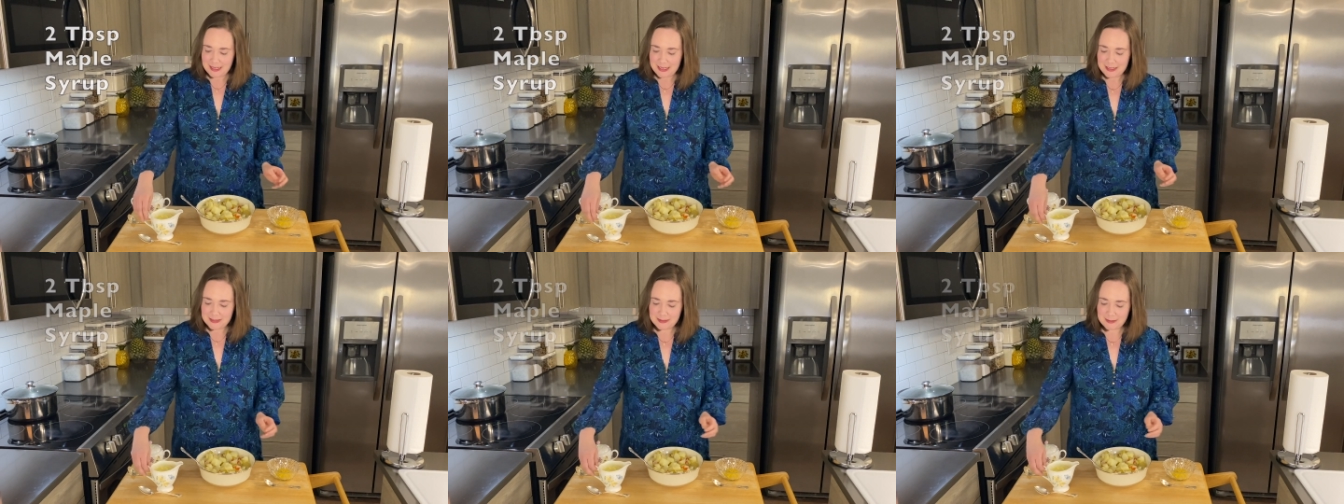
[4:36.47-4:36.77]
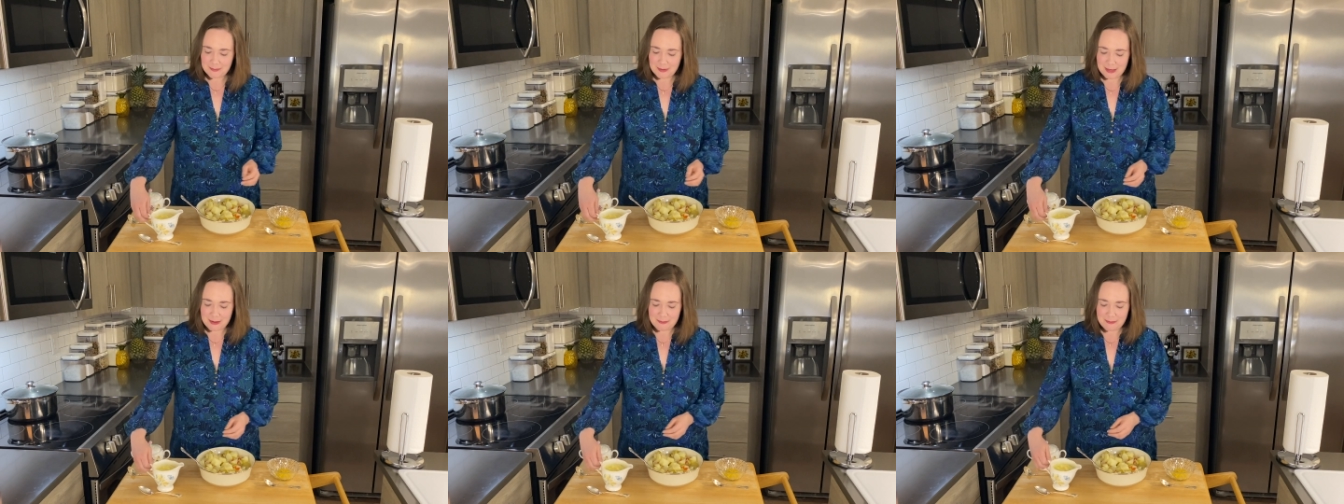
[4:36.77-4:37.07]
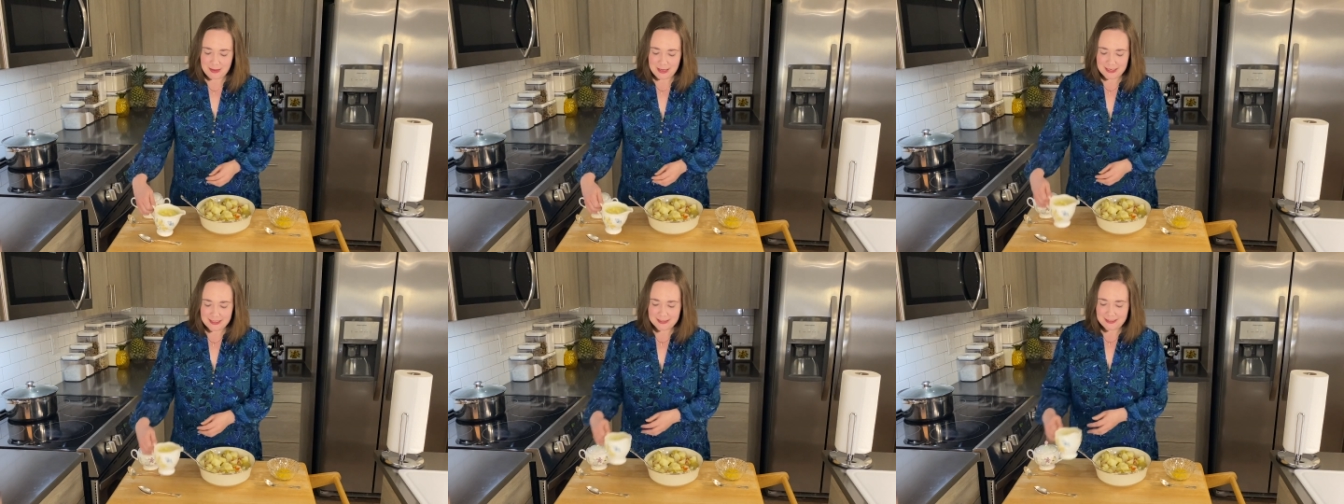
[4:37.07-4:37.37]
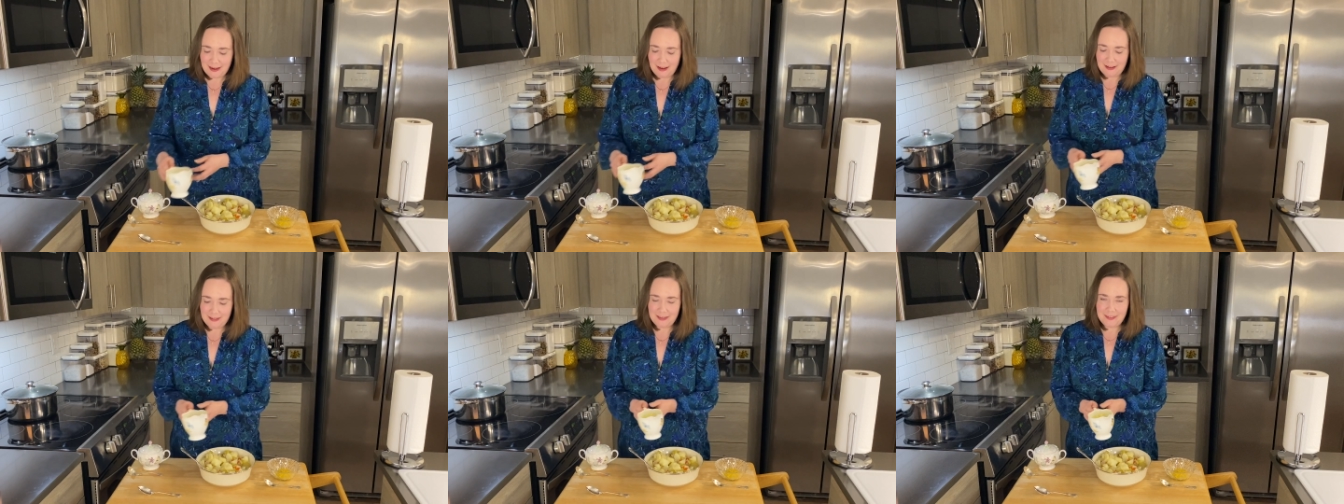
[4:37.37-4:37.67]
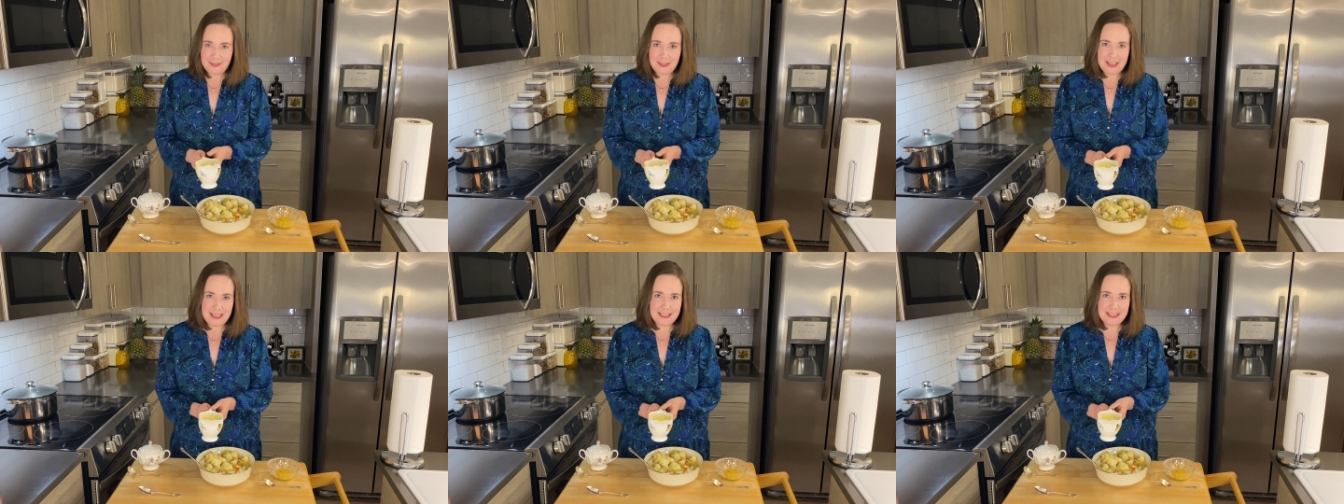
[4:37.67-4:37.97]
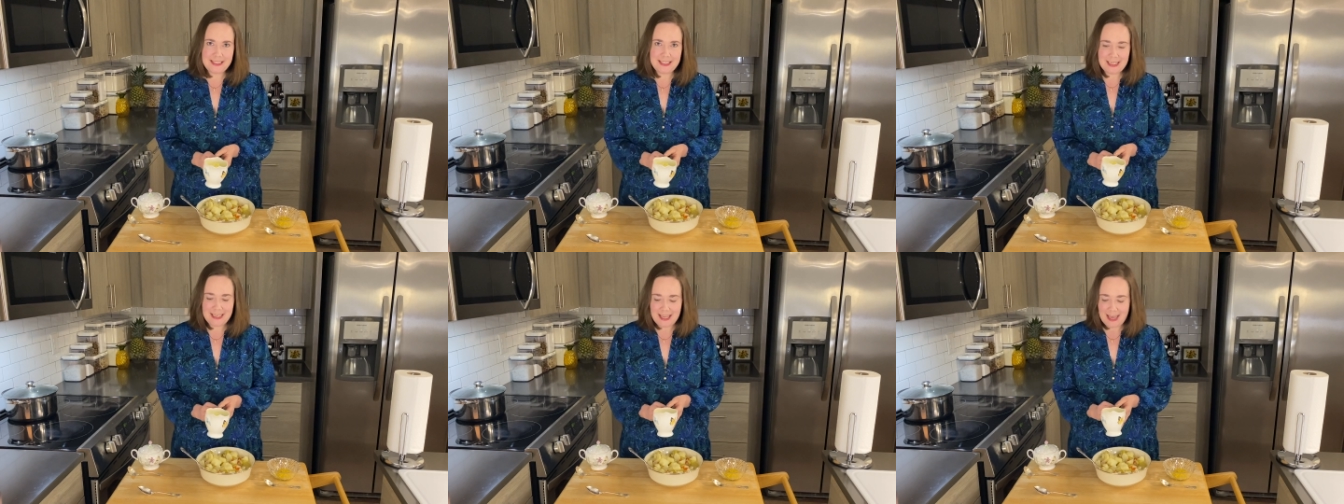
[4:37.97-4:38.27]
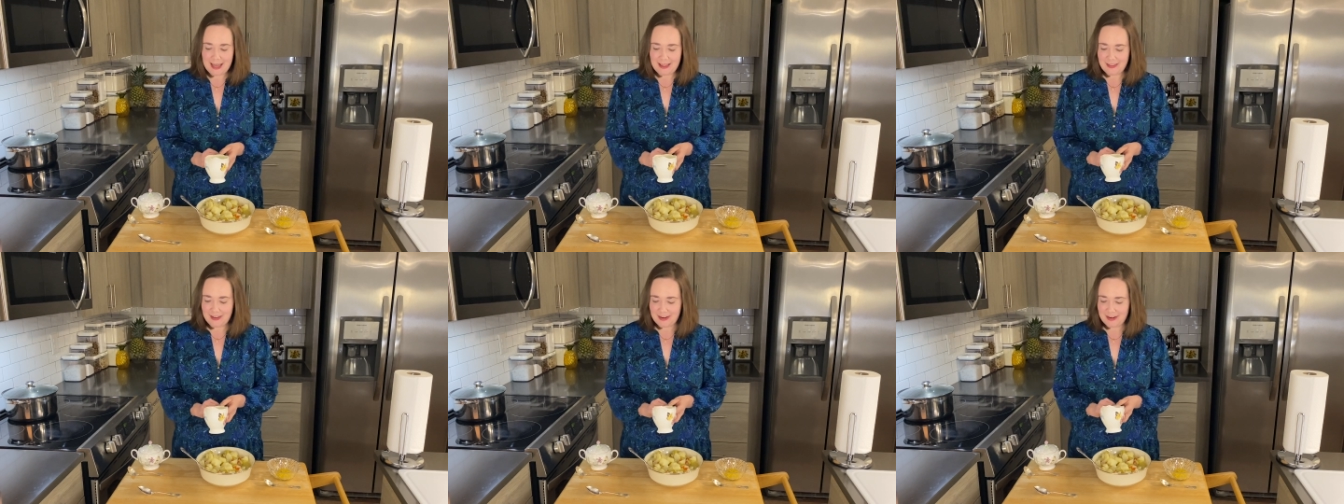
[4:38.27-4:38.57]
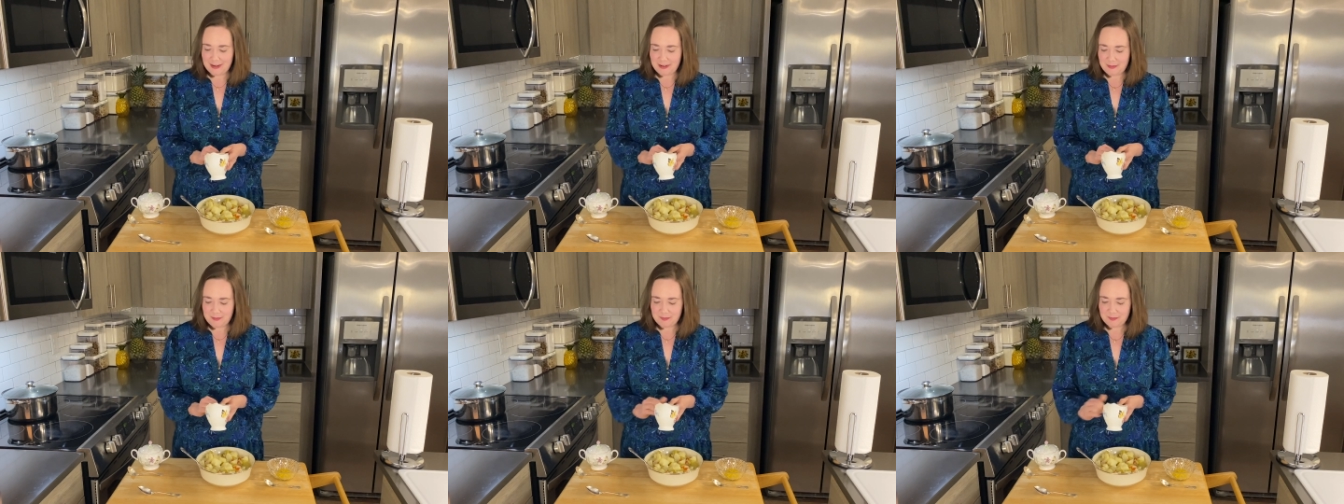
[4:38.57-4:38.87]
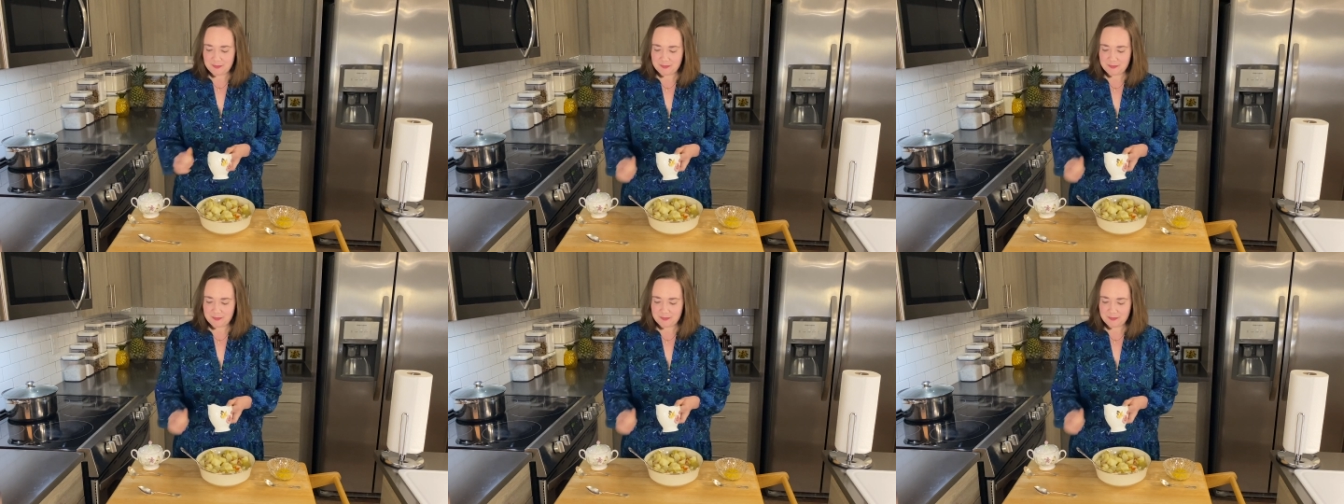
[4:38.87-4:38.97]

So I'm going to mix all of these together.